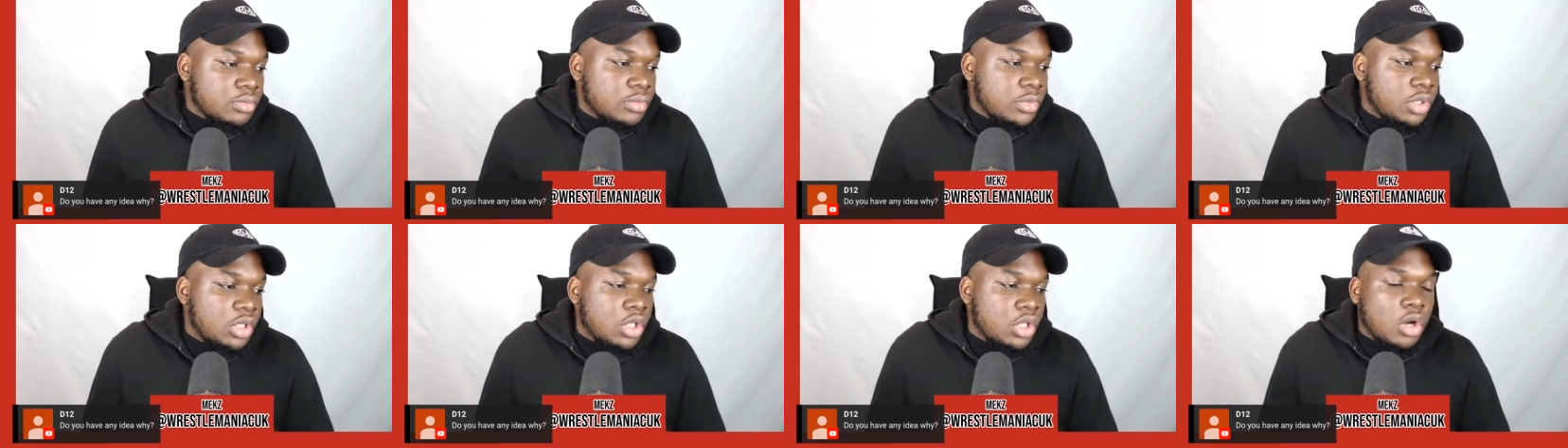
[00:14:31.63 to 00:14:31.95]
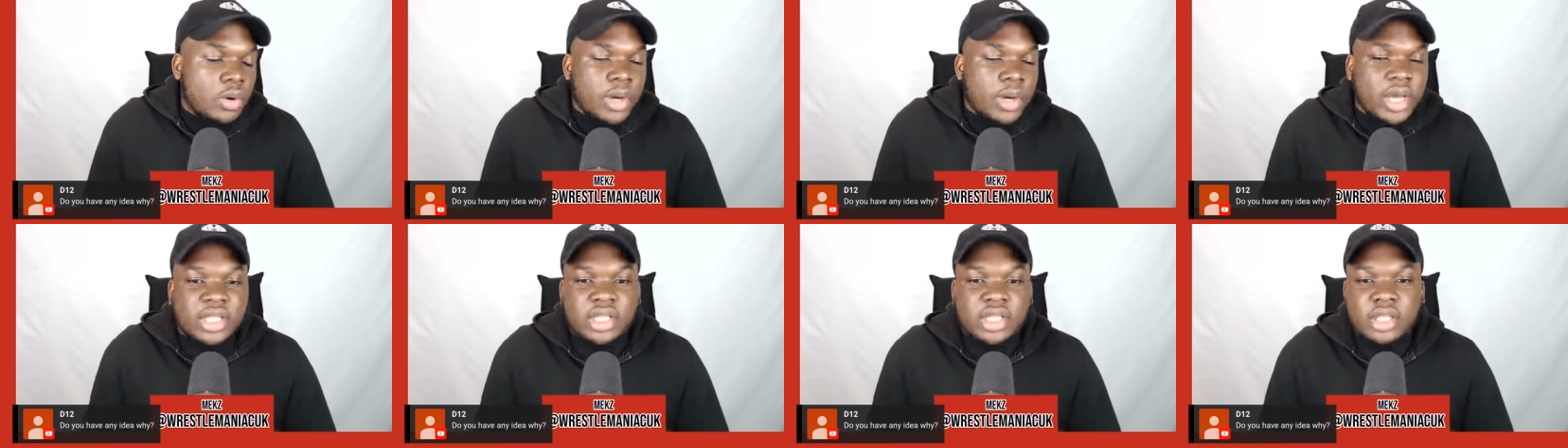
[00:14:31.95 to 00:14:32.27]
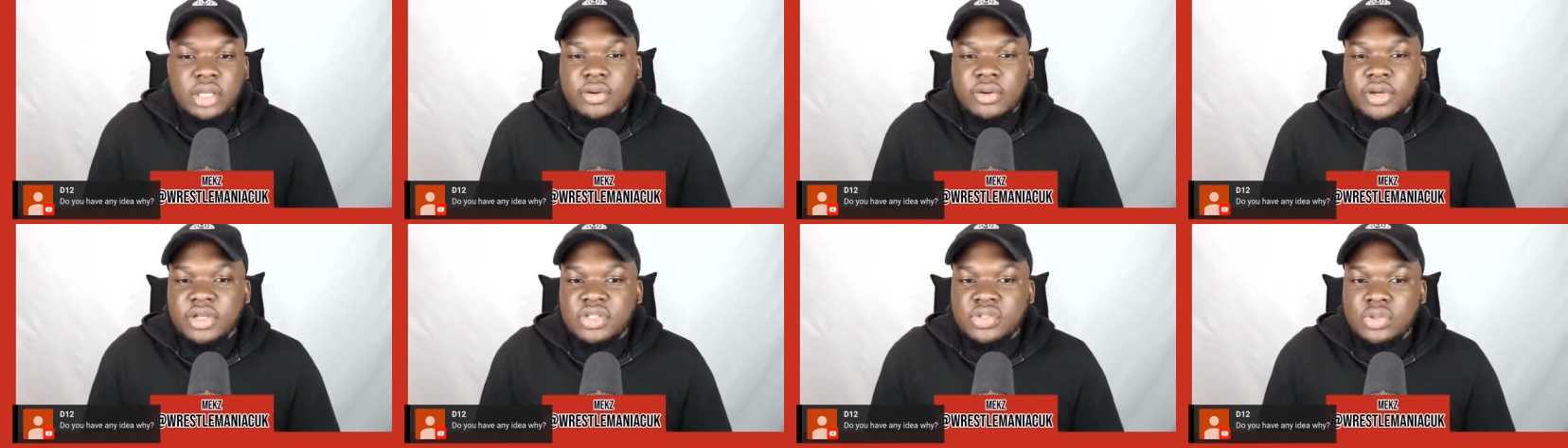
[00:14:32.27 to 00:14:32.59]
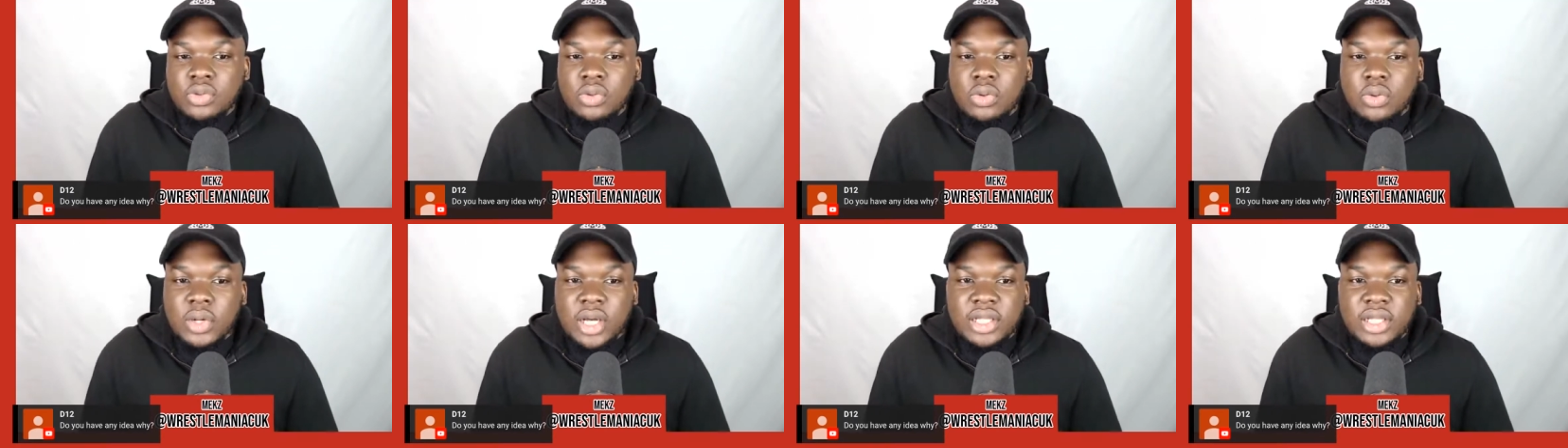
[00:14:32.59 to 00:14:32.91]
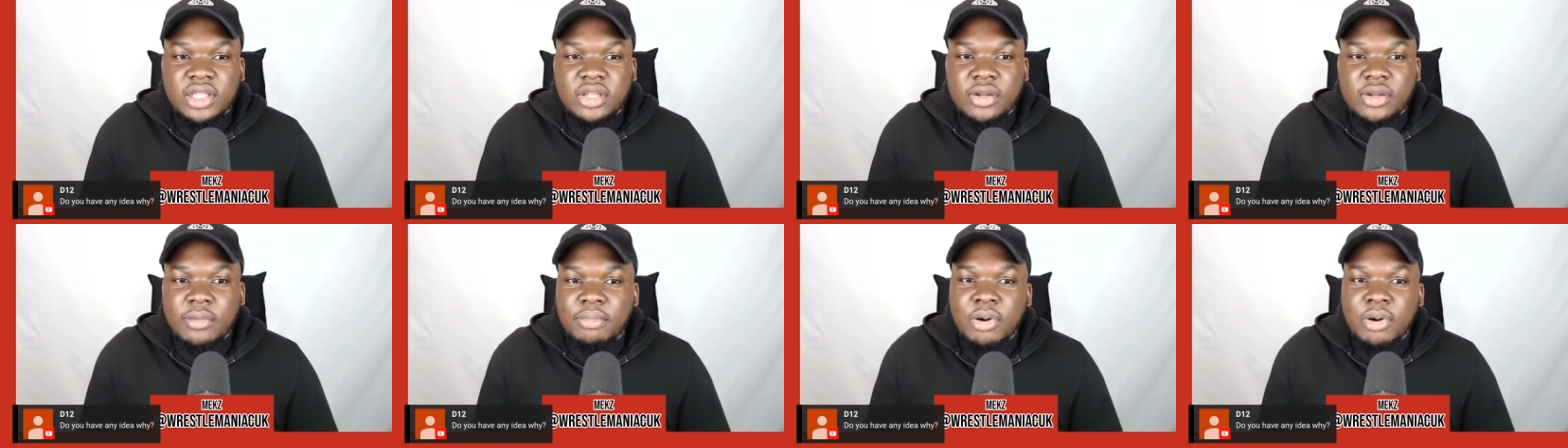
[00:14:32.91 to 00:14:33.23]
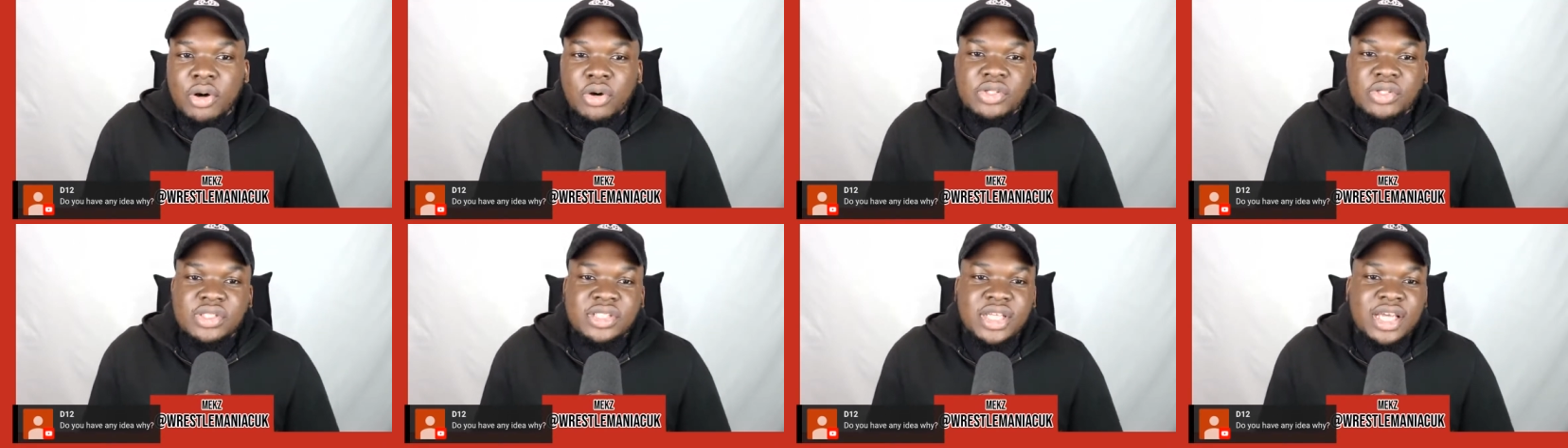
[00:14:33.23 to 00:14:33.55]
No idea at all. I didn't
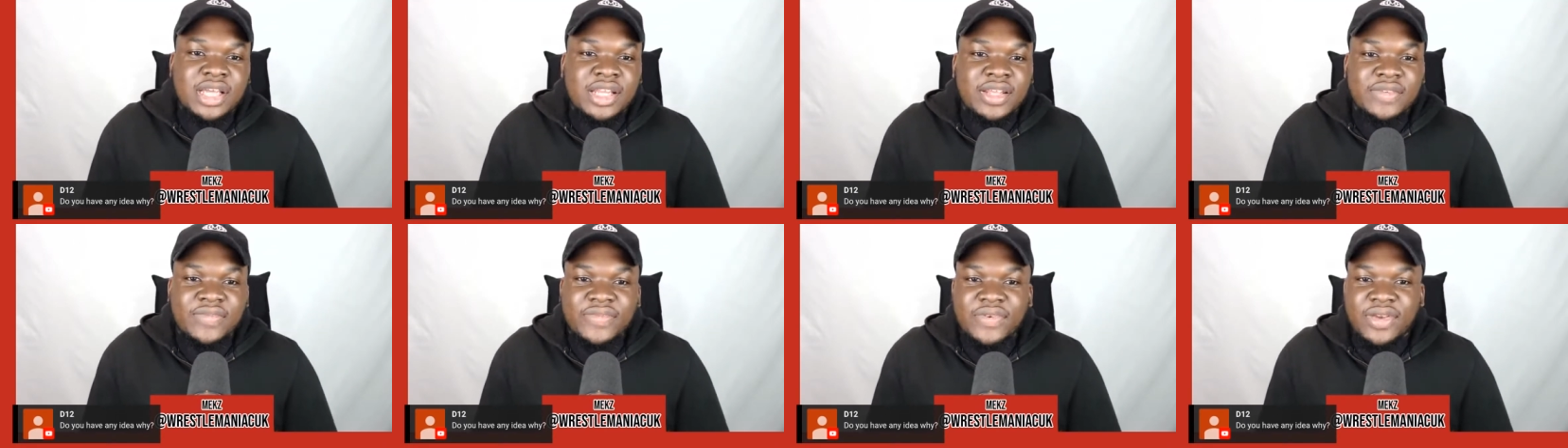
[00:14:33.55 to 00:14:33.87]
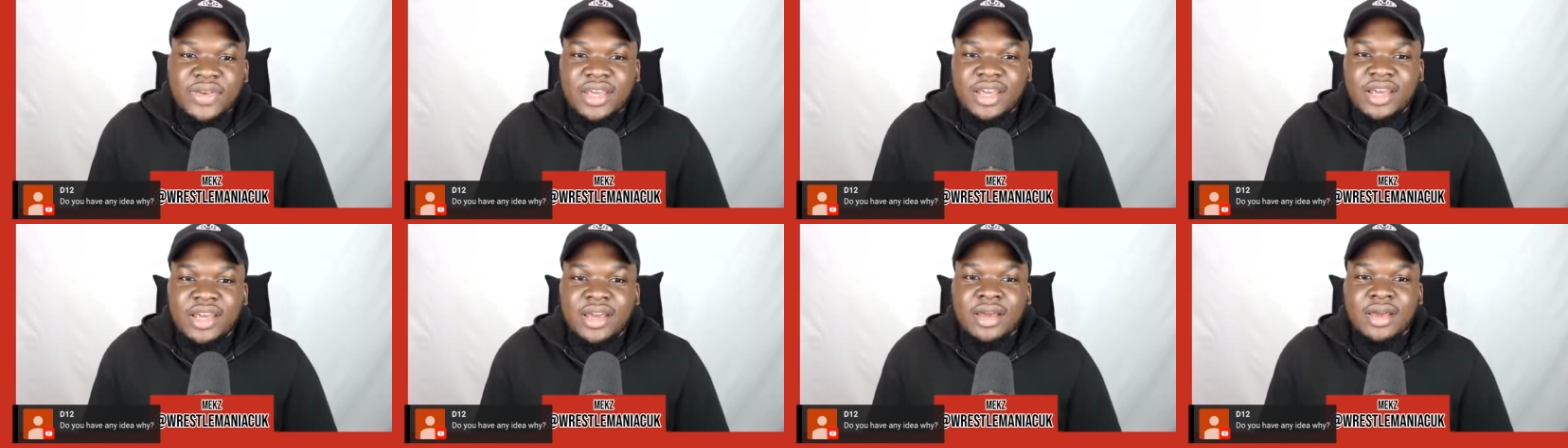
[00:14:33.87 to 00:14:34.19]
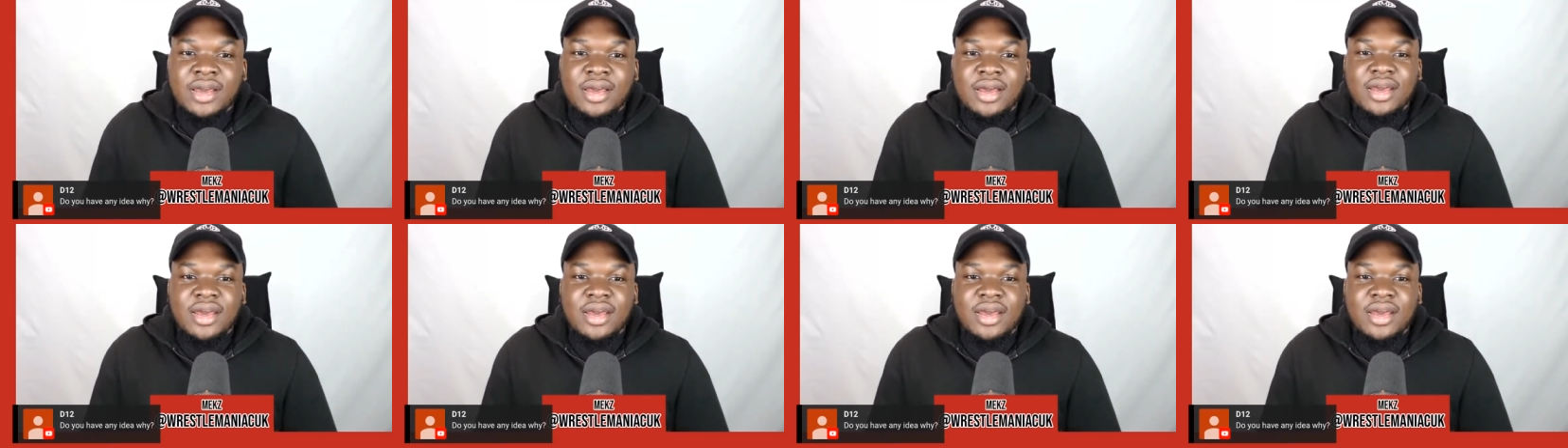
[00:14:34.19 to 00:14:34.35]
post anything